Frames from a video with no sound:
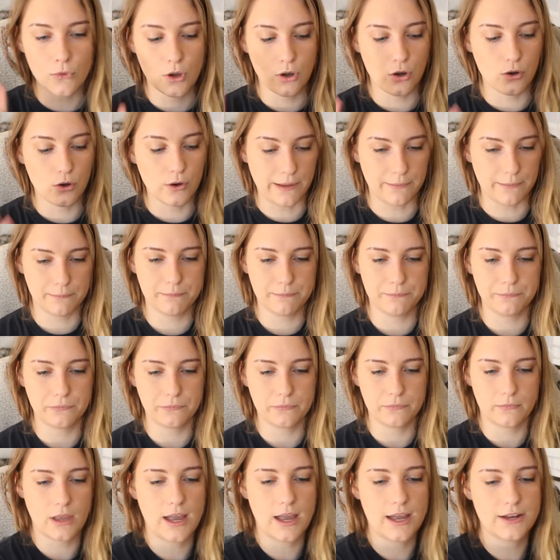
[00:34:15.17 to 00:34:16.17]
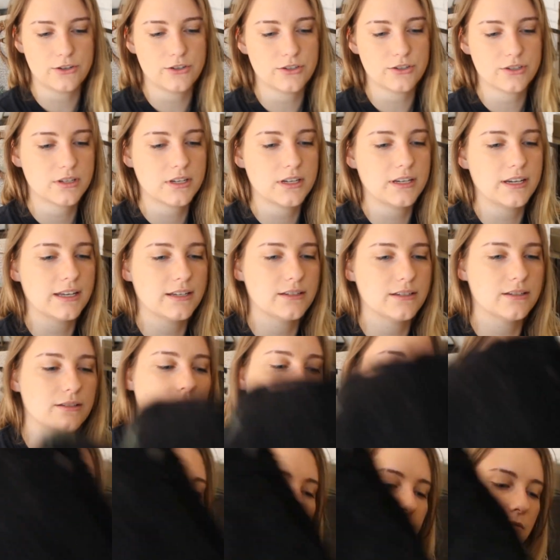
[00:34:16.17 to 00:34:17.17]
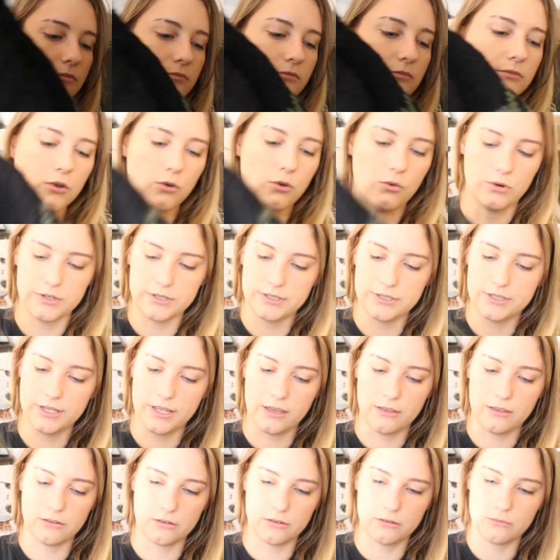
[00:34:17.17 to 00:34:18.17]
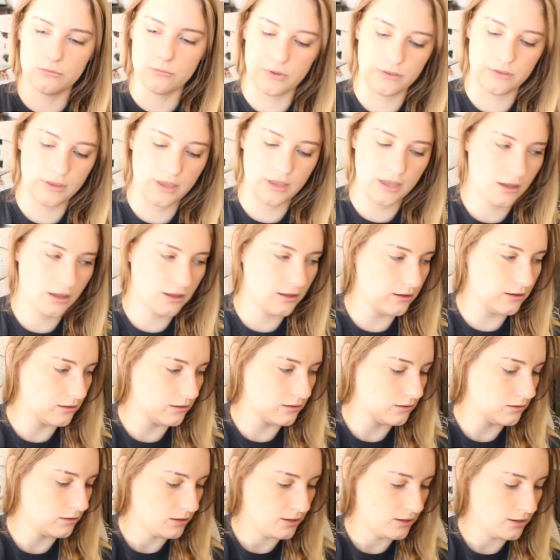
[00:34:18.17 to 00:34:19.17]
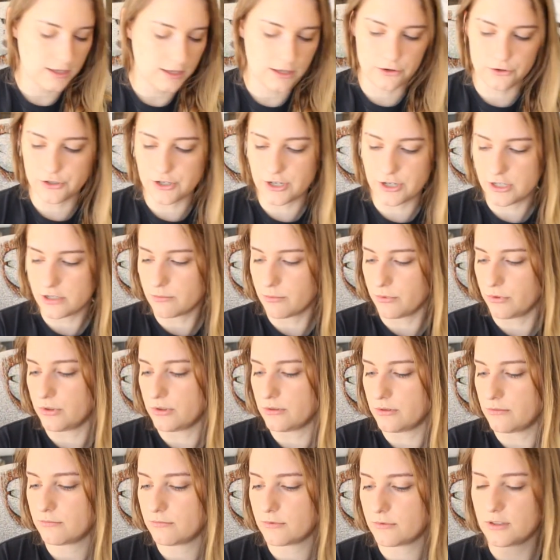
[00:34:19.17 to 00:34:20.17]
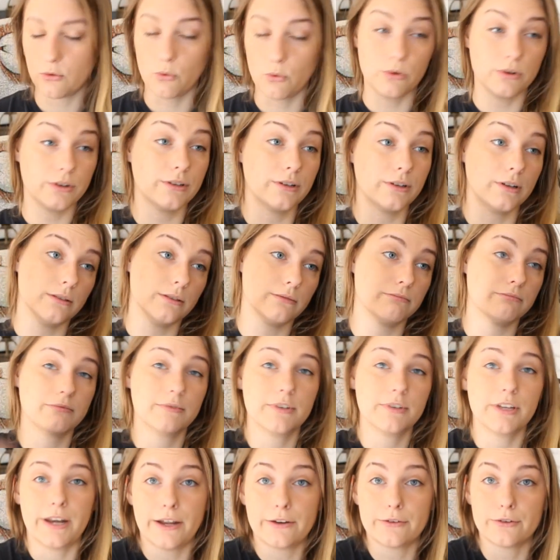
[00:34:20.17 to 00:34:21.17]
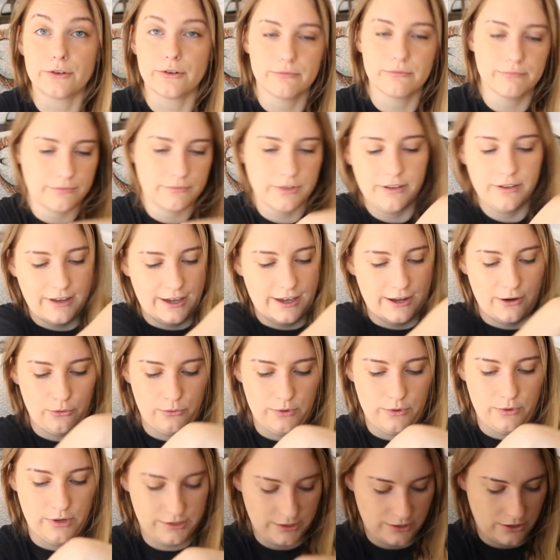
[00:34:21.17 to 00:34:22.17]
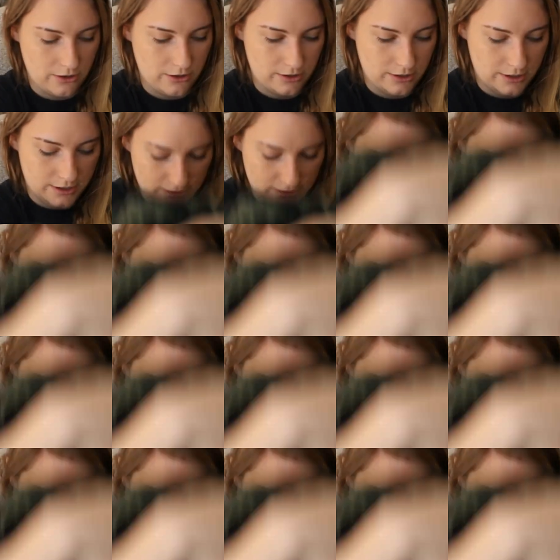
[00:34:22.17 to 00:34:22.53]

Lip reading: Okay, I just connected the cord together with a interchangeable cord connector. I don't know what else to call it.